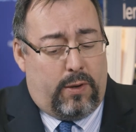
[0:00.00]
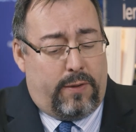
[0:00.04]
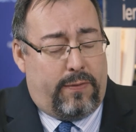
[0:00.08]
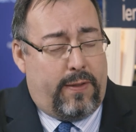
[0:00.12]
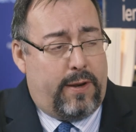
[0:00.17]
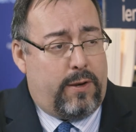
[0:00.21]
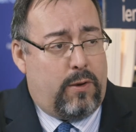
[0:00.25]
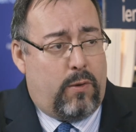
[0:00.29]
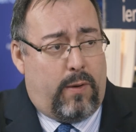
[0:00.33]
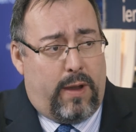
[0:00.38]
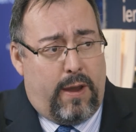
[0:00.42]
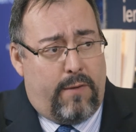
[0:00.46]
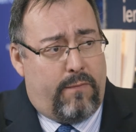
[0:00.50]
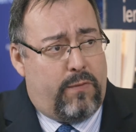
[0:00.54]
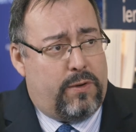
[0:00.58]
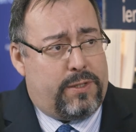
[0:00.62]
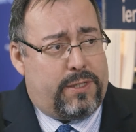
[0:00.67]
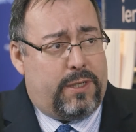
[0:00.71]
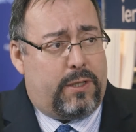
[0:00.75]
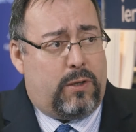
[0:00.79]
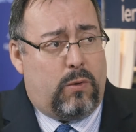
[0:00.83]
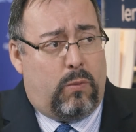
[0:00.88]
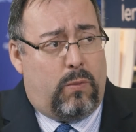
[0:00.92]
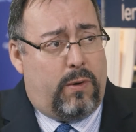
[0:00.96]
and they know every
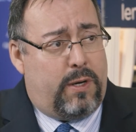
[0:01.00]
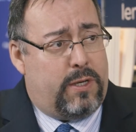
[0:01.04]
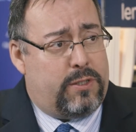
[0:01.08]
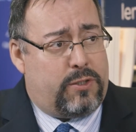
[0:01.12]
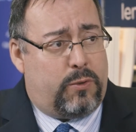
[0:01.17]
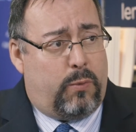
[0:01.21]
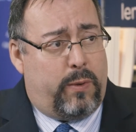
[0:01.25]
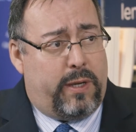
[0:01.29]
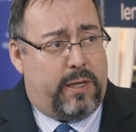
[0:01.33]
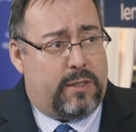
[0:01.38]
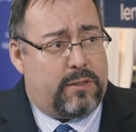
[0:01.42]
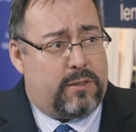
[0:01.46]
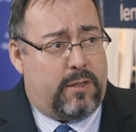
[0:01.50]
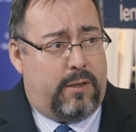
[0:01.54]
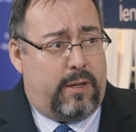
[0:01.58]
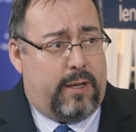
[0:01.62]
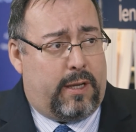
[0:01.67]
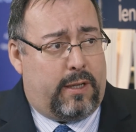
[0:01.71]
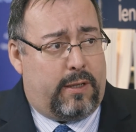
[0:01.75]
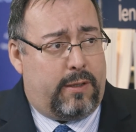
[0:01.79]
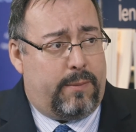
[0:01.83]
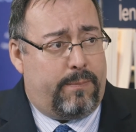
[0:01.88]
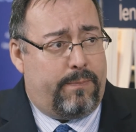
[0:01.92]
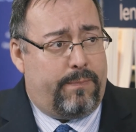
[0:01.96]
single one is a weakest
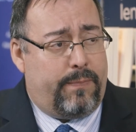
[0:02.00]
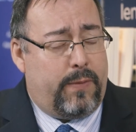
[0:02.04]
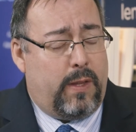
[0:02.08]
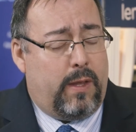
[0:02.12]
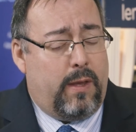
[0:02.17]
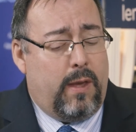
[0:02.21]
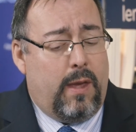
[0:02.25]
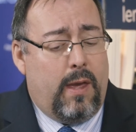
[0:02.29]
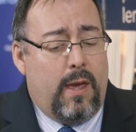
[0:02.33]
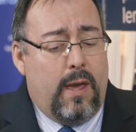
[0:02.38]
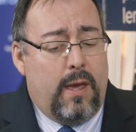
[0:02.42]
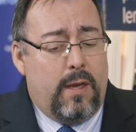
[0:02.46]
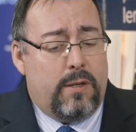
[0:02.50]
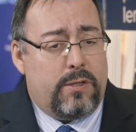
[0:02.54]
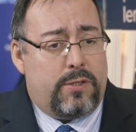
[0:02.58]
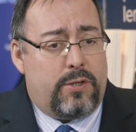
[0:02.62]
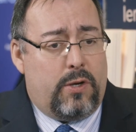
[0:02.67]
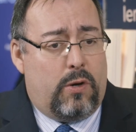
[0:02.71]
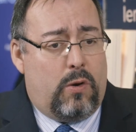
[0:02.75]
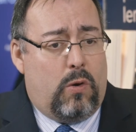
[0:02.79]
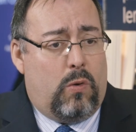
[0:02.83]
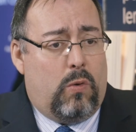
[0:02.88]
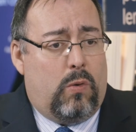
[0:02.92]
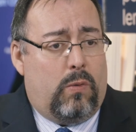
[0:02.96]
link.
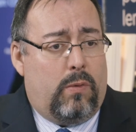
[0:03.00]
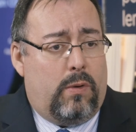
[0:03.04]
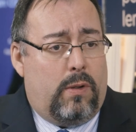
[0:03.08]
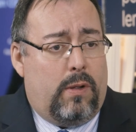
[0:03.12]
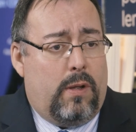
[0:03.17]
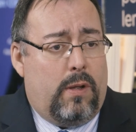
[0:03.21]
So